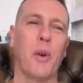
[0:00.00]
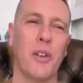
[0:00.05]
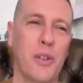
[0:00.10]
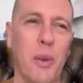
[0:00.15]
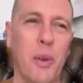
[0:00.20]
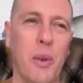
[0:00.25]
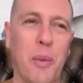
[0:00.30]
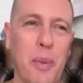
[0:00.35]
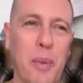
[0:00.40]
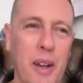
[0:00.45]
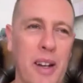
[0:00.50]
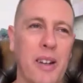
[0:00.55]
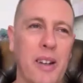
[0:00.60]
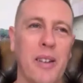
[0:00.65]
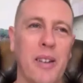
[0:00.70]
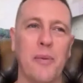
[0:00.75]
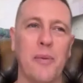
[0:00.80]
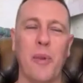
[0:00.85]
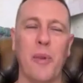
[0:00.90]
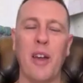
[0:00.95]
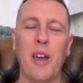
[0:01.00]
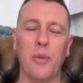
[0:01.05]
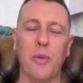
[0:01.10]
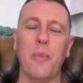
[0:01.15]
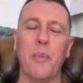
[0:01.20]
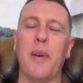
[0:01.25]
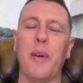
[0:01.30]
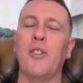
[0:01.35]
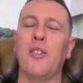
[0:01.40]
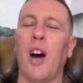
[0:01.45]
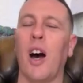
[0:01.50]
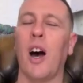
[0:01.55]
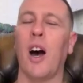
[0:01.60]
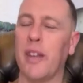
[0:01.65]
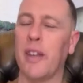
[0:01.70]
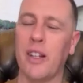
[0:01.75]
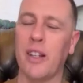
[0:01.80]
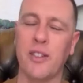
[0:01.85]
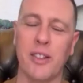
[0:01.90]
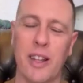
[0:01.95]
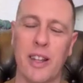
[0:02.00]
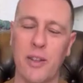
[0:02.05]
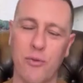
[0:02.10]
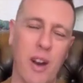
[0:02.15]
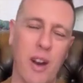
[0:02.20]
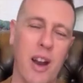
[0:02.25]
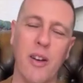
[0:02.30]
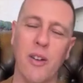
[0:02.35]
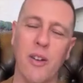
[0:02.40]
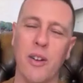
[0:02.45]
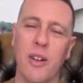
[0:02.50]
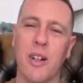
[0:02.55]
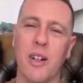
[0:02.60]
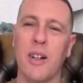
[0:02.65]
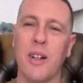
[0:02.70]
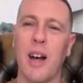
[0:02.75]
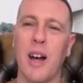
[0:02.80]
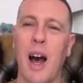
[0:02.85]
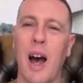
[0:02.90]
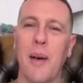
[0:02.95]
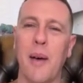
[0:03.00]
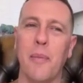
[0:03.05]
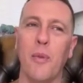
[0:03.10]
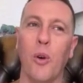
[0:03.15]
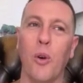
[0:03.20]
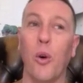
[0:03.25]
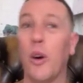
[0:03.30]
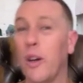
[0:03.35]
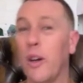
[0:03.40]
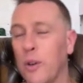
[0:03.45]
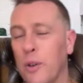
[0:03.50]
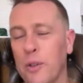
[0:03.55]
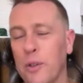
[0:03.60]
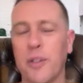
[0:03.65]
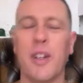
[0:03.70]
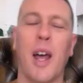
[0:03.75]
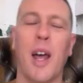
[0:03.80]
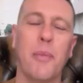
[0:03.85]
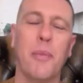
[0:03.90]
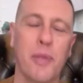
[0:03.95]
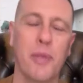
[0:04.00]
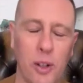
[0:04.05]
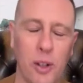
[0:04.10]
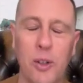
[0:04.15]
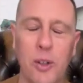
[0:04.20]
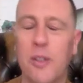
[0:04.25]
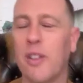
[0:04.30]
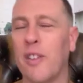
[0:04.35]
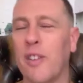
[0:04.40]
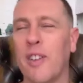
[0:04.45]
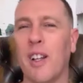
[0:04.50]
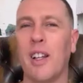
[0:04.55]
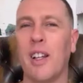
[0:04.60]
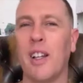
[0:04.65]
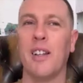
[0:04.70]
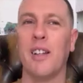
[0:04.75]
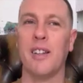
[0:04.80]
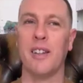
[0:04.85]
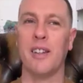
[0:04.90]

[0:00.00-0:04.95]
question we've been diving into these rarer oils and absolutes over